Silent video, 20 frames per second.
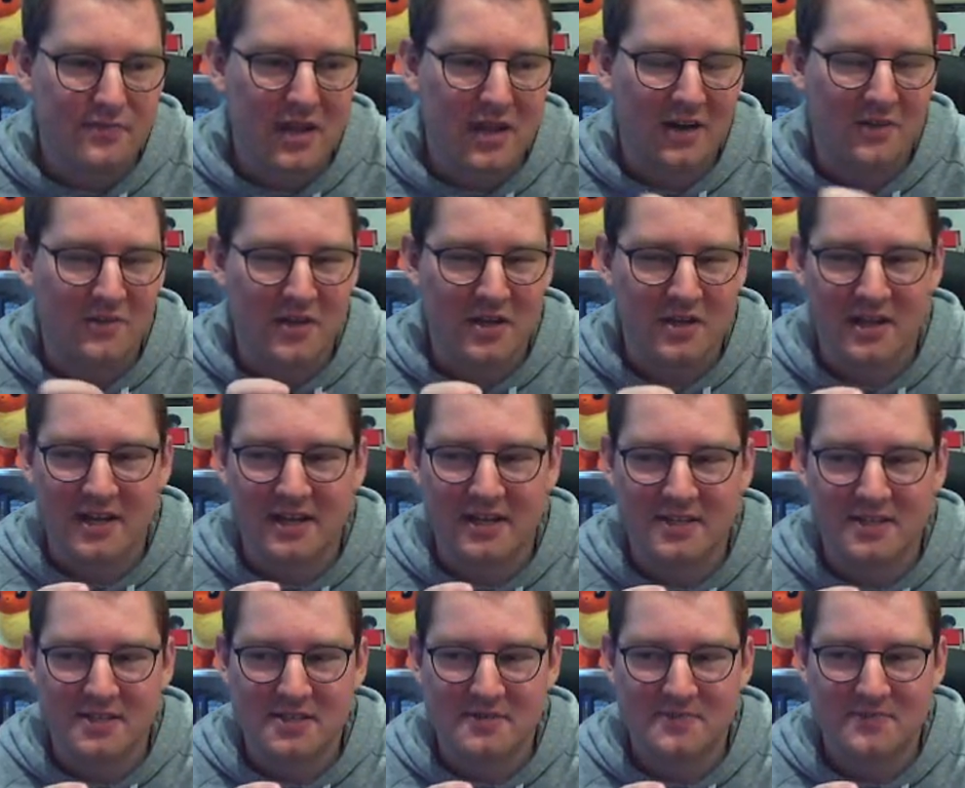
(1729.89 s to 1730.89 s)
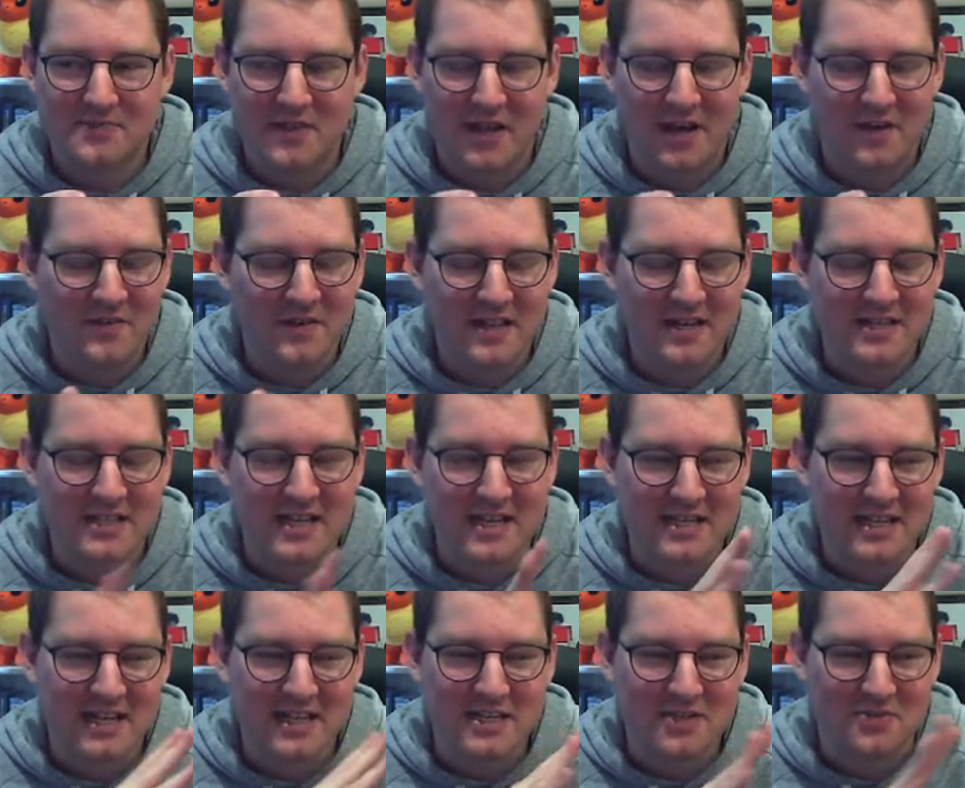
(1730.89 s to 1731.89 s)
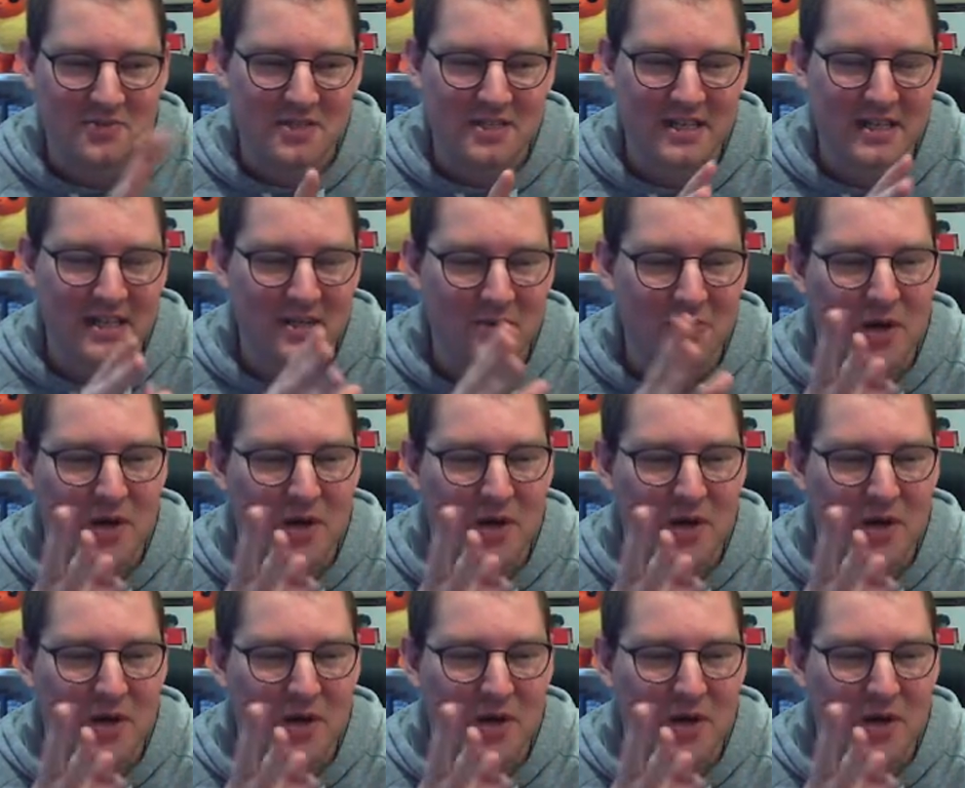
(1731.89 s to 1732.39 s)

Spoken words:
I realised as I was saying it,